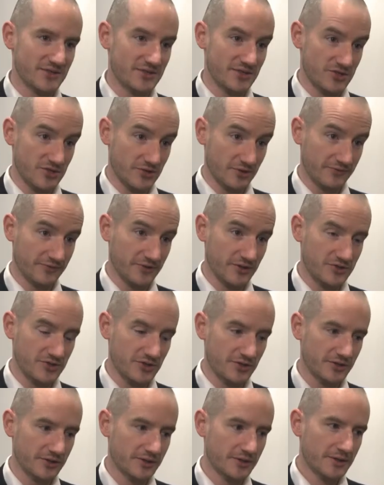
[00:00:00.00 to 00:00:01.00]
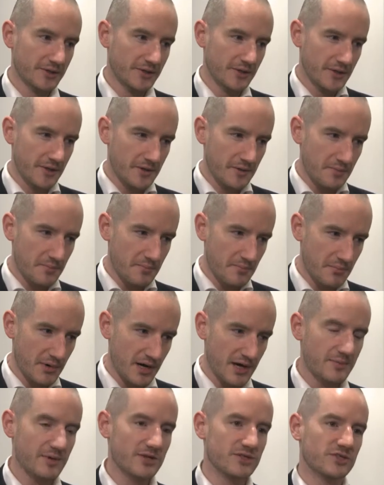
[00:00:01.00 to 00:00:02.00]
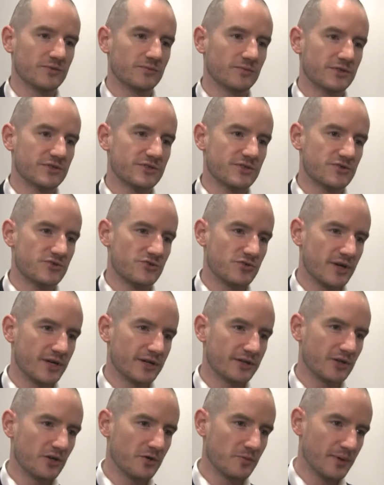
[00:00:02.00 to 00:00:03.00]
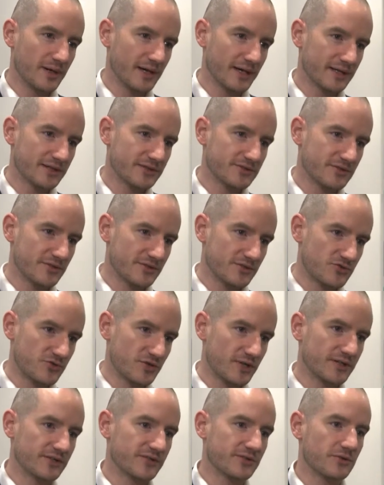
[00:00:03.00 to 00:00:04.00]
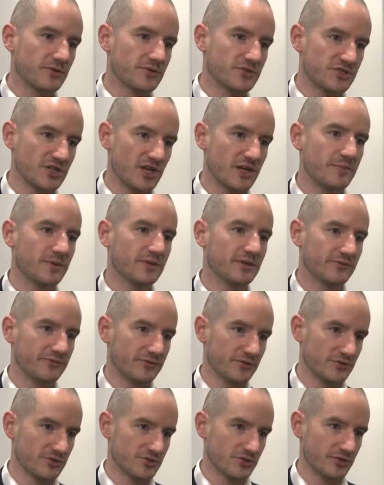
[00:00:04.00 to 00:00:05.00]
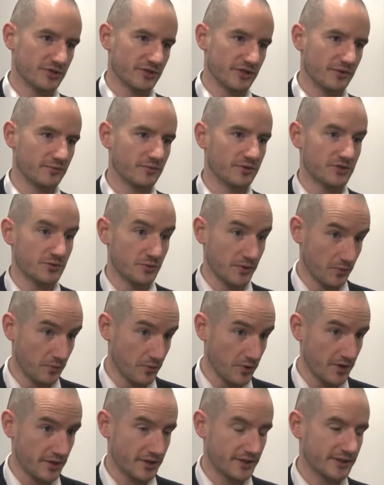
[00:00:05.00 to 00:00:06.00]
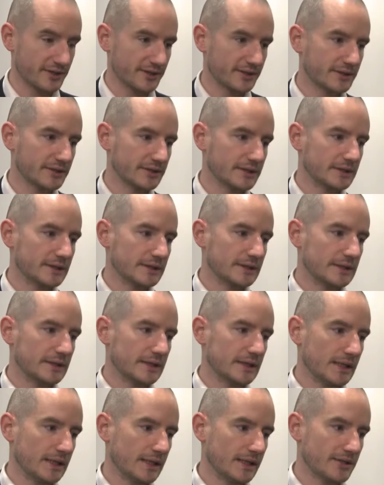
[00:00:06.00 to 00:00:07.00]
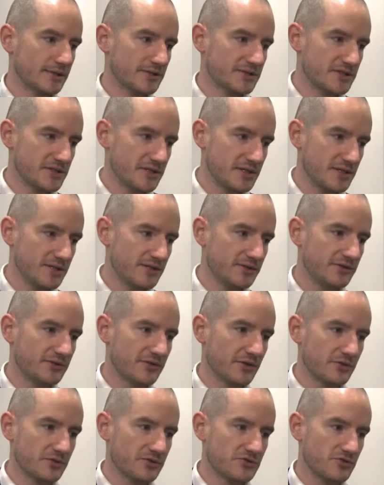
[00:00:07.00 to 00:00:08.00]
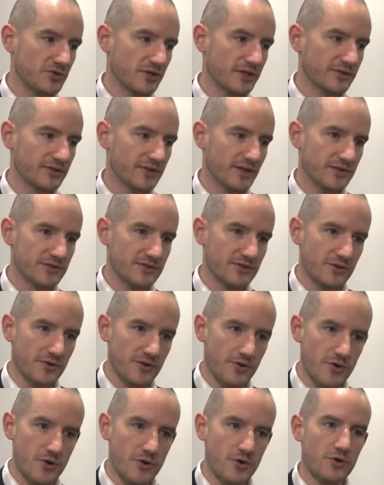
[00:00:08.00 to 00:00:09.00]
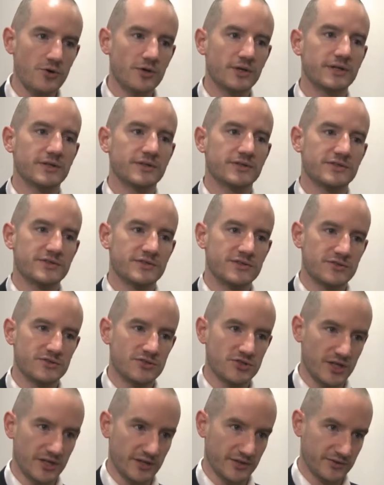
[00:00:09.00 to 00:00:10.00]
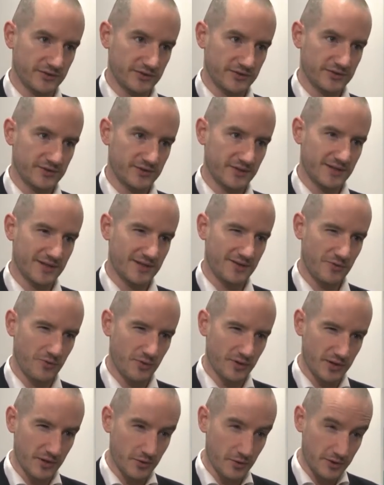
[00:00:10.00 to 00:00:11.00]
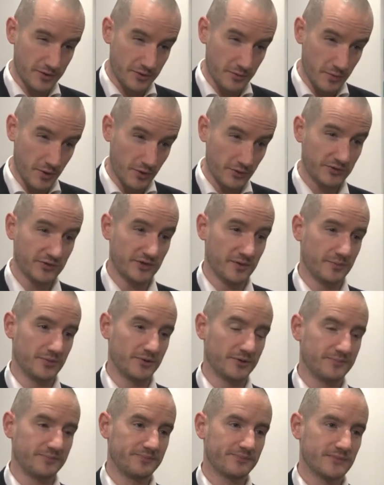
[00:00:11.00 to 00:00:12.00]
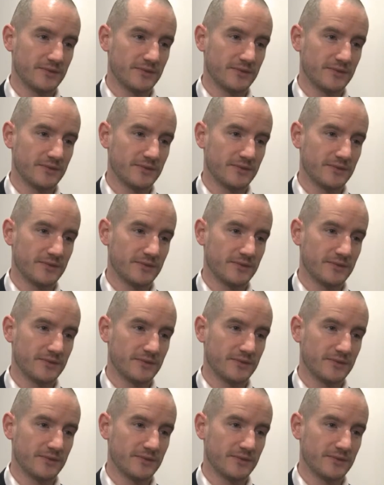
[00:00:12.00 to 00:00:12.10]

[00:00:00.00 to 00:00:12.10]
and the digital future, my mission was to try and go back to the trends that are shaping the future in which we work and tease those trends out to their earliest genus, when they're at the most simple.